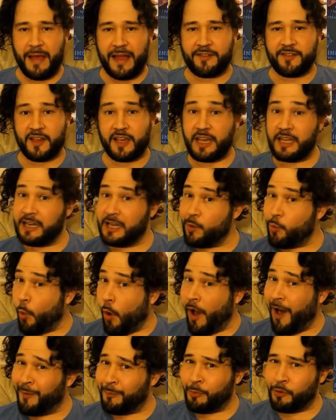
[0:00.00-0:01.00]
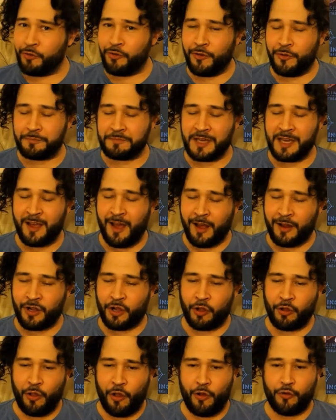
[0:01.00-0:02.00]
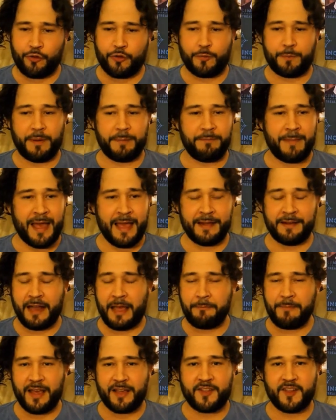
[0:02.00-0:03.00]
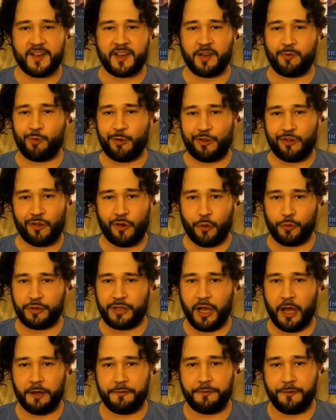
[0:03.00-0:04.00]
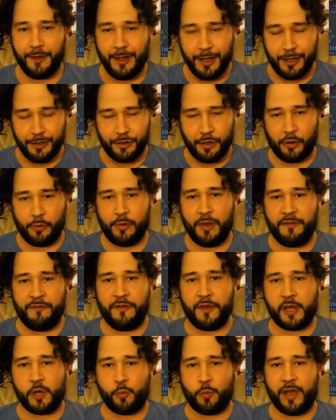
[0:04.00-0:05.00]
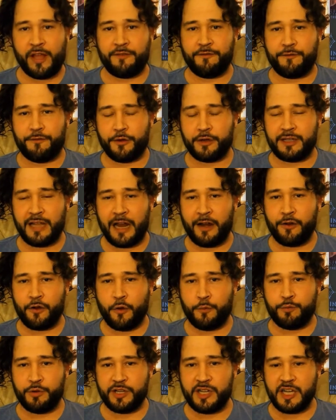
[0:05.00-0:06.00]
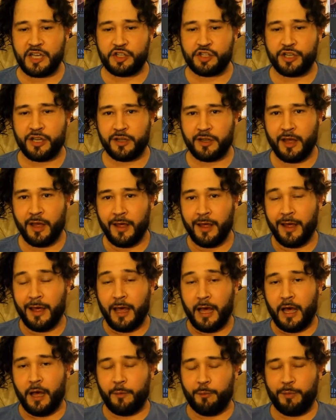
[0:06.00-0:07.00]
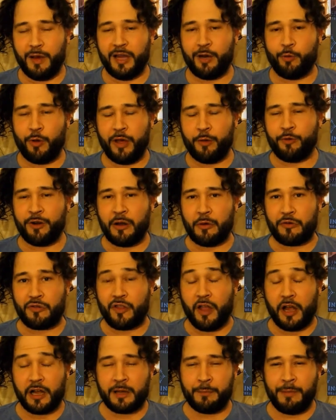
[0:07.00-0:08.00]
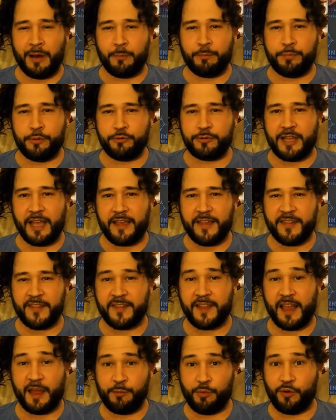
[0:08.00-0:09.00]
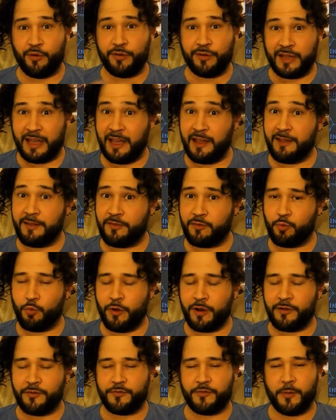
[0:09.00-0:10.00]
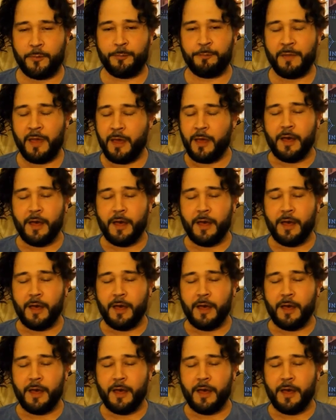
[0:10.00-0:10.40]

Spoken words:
Mexican. He wobbled him. He got close. But man, that Mexican was so tough. Terrific win for Dario Bredicean. By the way, when I was talking about Bute's stable, he's one of them.